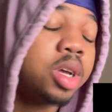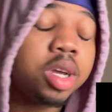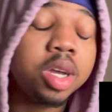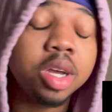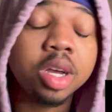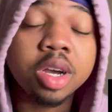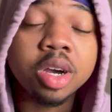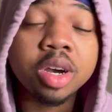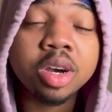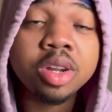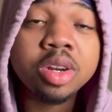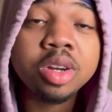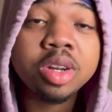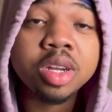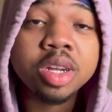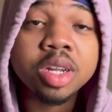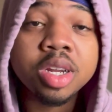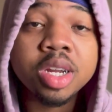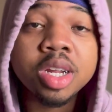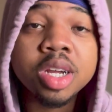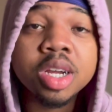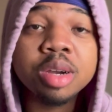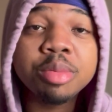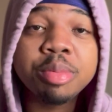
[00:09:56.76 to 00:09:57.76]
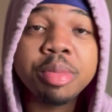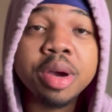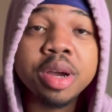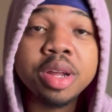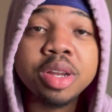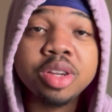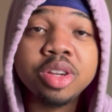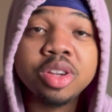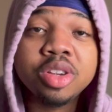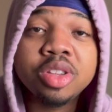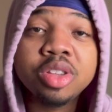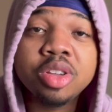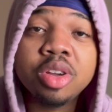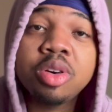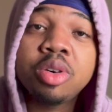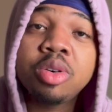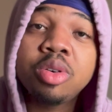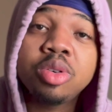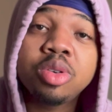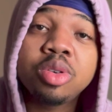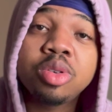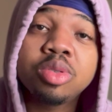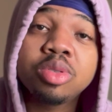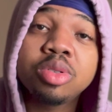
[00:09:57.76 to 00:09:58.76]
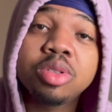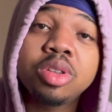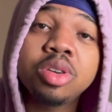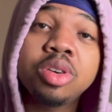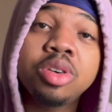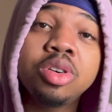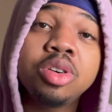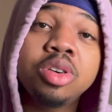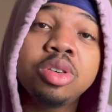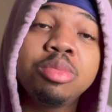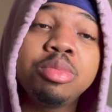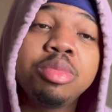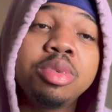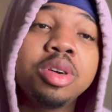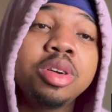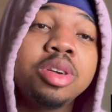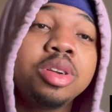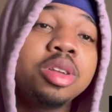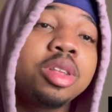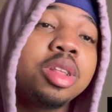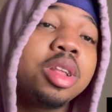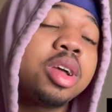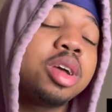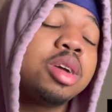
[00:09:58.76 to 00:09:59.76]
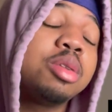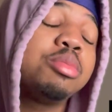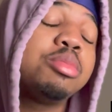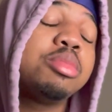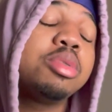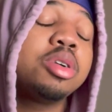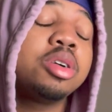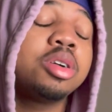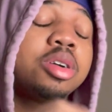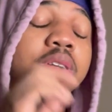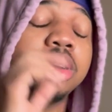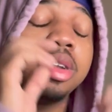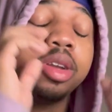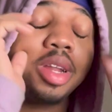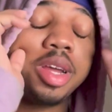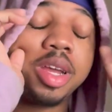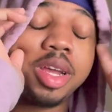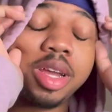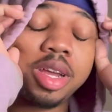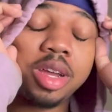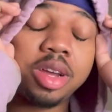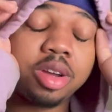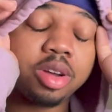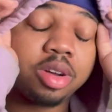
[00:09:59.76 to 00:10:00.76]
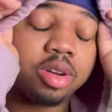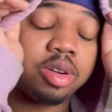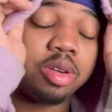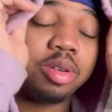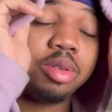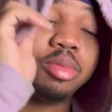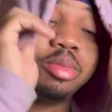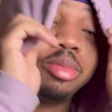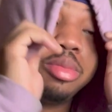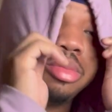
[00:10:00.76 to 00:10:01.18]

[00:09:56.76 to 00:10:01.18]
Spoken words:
Gunna and everybody just told on Thug, bro. It's like, bro, damn.